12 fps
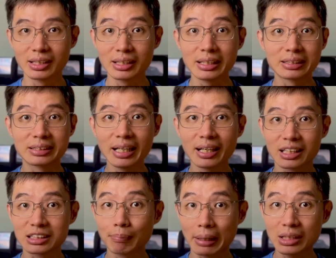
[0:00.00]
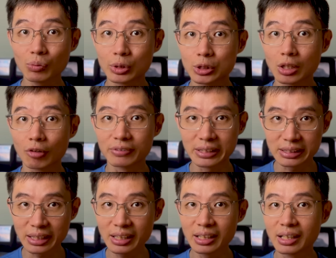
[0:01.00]
is there a smarter version of
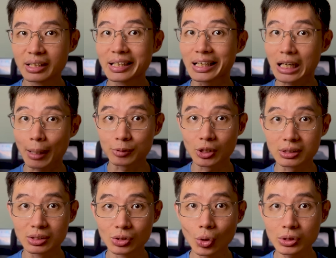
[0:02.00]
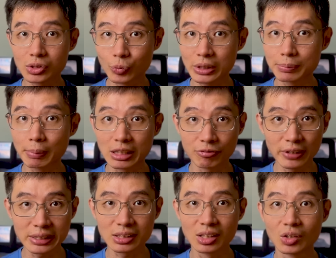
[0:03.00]
DCA that captures those risk
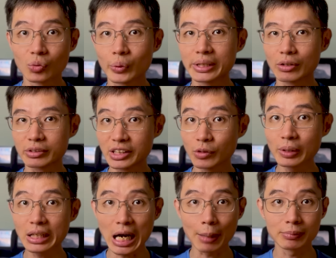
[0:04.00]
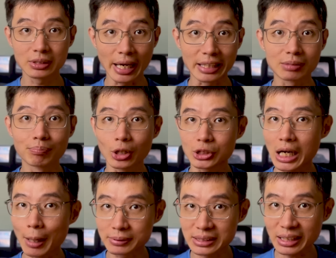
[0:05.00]
benefits without giving up as much
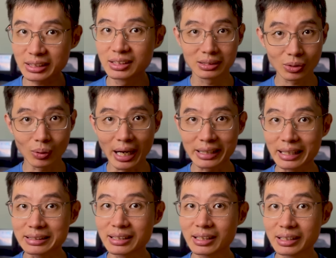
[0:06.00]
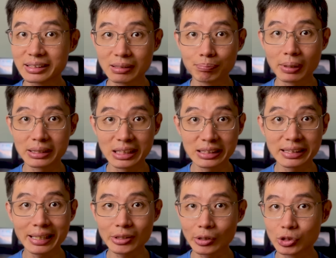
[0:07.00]
upside? So I tested the simple
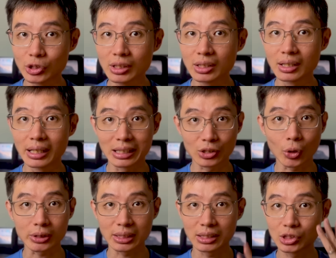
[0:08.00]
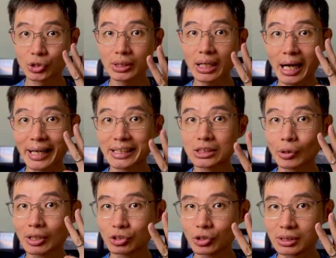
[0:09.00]
DCA strategy across 3 other
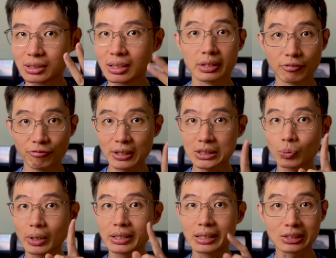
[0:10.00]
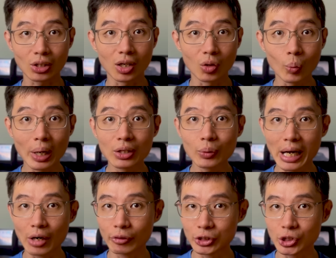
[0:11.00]
strategies. The first one is called value
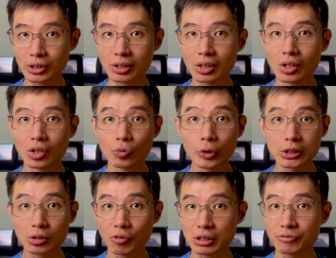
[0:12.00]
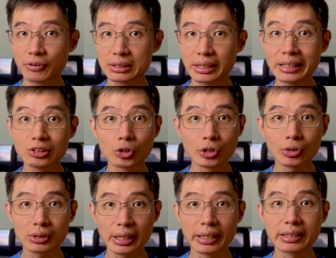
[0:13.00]
averaging, which was first introduced in